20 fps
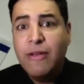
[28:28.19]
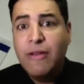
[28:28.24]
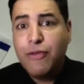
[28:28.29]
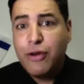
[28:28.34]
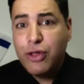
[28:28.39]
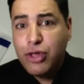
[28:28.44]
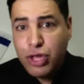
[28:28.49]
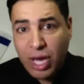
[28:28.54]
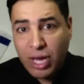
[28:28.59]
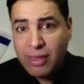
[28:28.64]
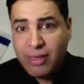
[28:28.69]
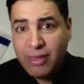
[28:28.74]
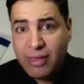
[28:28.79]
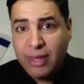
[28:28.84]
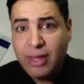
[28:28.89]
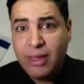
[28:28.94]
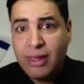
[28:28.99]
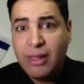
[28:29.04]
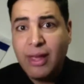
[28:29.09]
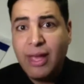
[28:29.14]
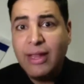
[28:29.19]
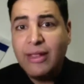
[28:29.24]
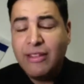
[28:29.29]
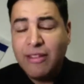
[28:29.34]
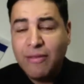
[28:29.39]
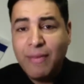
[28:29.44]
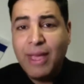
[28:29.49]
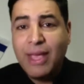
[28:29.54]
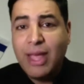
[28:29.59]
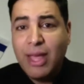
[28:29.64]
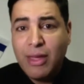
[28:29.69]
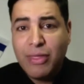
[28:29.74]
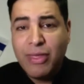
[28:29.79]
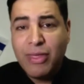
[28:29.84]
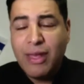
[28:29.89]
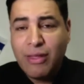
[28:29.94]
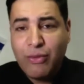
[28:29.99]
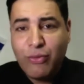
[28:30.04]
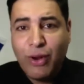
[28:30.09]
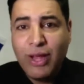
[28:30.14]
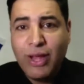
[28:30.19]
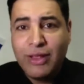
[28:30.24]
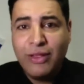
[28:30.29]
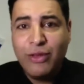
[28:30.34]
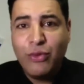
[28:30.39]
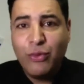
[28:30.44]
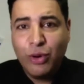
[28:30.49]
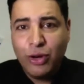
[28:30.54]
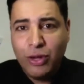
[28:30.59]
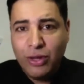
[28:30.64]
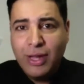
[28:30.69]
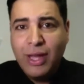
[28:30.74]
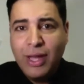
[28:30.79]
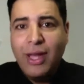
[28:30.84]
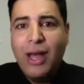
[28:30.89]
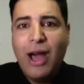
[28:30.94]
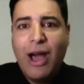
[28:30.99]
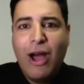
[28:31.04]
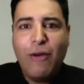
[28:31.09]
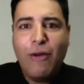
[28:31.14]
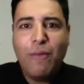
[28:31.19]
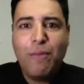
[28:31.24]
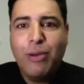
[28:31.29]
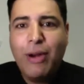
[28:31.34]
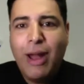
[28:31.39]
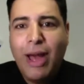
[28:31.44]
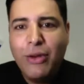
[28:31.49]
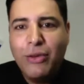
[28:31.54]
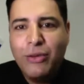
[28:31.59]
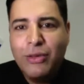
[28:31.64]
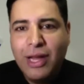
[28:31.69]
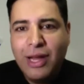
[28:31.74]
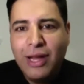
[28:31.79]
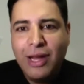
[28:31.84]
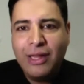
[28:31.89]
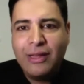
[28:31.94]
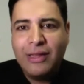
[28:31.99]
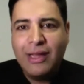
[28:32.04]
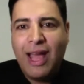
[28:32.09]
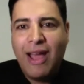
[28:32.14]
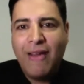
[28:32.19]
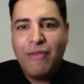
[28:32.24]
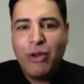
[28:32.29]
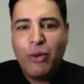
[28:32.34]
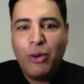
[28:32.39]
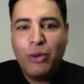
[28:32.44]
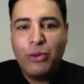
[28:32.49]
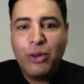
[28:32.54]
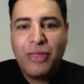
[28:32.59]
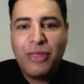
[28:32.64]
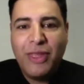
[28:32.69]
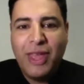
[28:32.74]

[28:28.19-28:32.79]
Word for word: for justice, and to making things right in the world are proud uh, to have you on.